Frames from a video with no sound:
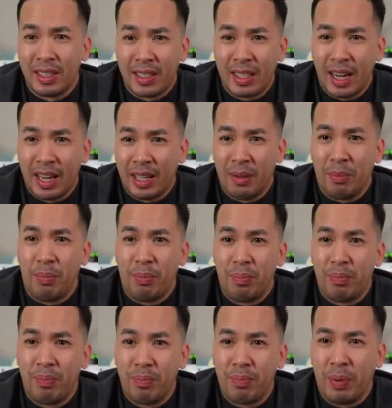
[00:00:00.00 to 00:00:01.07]
tiny
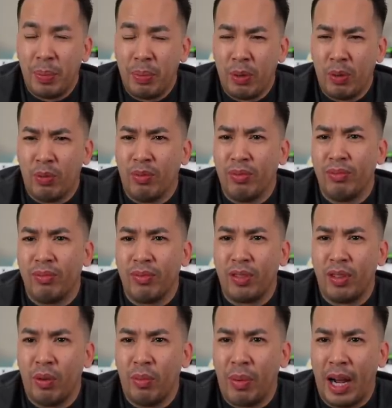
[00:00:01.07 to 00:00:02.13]
people
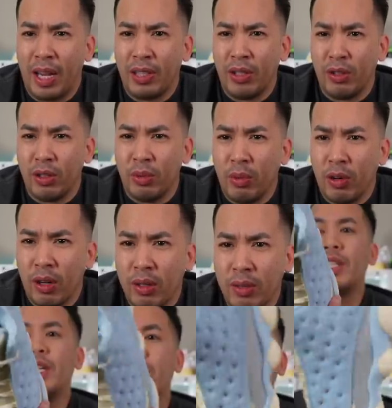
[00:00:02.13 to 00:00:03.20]
don't buy shoes no more.
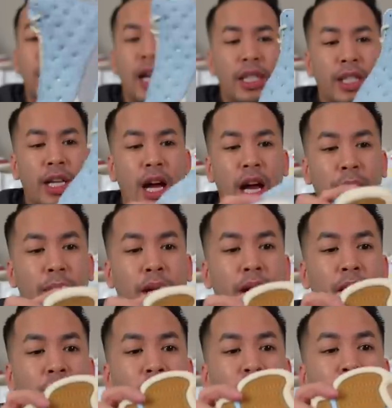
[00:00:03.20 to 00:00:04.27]
Teens is actually alright,
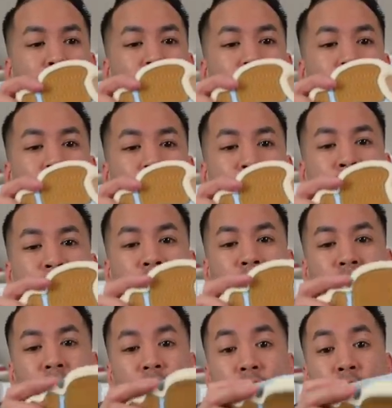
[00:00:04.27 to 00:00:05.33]
man. Um,
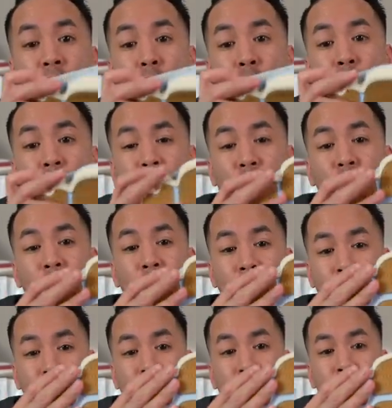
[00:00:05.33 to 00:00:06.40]
it, I wish it was my
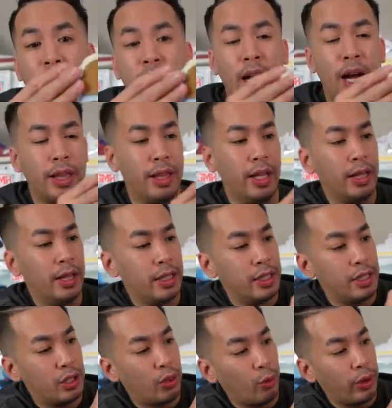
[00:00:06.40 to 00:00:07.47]
size. I think this
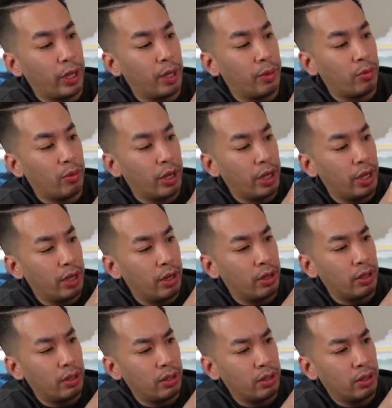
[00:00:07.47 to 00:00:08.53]
is 3M right here.
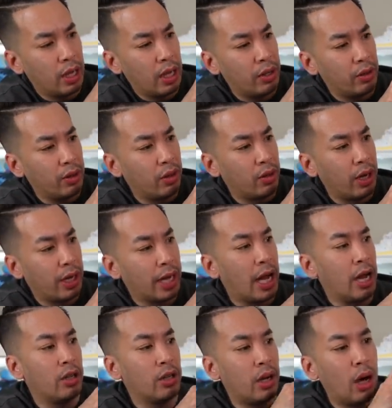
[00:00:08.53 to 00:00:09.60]
I don't know. I got,
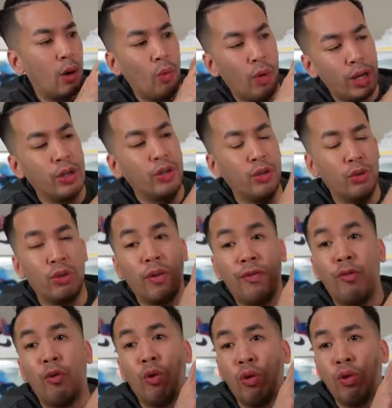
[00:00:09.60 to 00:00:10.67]
I'm gonna, I want to do a
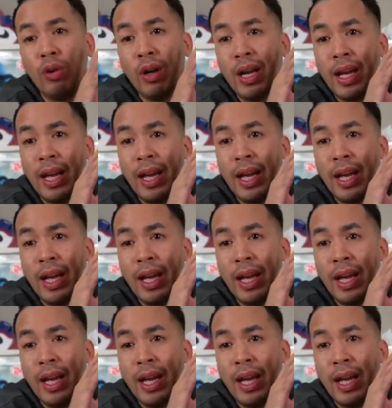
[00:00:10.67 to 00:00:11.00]
full